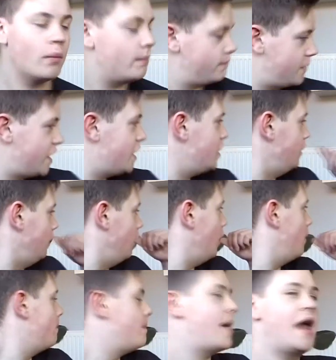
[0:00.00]
me
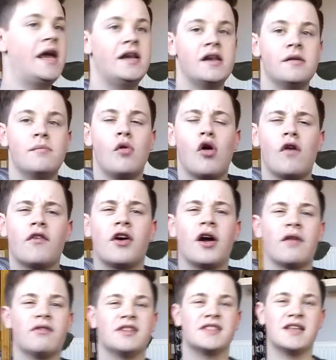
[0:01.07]
main and more of a kind
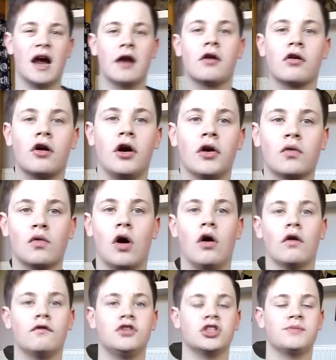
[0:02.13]
of a standard kind of role
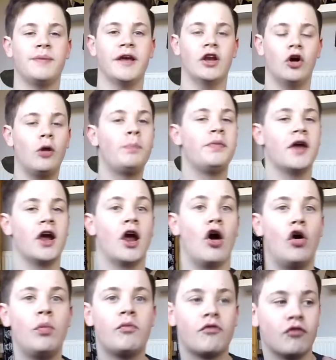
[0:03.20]
of just being up there
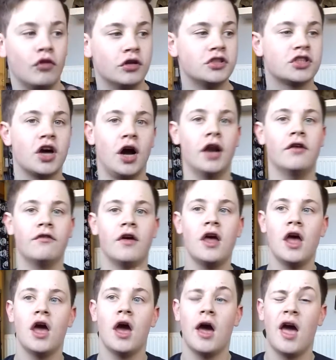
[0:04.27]
up front, kind of
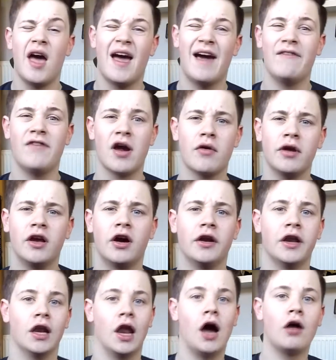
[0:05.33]
a very kind
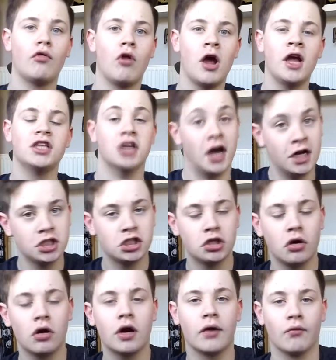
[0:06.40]
of long range and
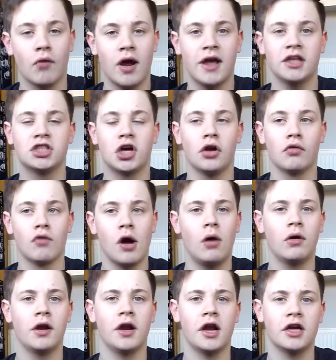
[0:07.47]
short range kind of role
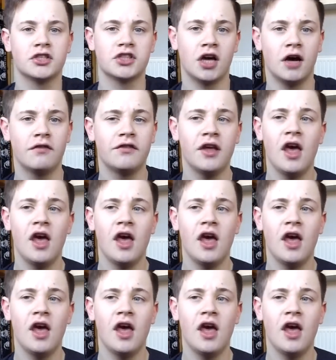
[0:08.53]
in airsoft,